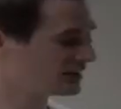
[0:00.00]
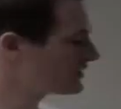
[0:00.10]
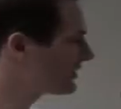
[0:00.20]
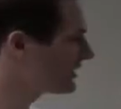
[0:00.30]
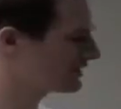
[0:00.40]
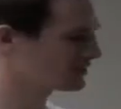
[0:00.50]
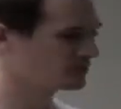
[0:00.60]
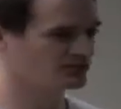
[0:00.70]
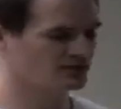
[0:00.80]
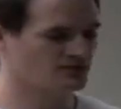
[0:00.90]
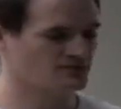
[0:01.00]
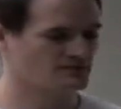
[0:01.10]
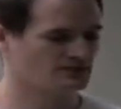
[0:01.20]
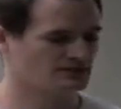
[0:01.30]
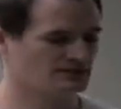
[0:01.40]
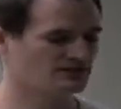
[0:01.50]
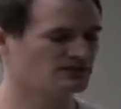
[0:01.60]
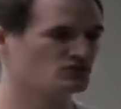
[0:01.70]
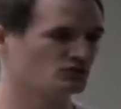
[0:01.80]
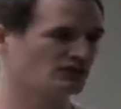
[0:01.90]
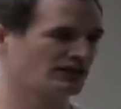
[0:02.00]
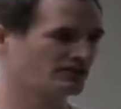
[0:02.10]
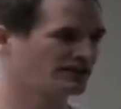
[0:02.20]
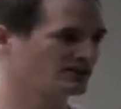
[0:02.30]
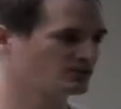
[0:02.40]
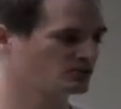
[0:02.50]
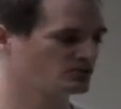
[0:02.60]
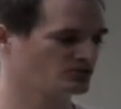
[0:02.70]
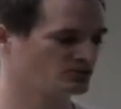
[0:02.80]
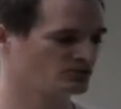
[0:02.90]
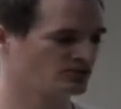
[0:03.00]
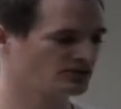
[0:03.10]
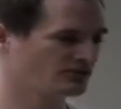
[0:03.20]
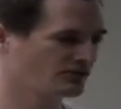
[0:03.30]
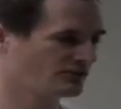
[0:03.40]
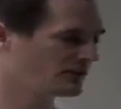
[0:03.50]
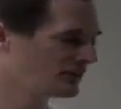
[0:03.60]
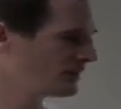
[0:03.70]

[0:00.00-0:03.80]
And as you see there, there's individuals aggregate a score too, so you can see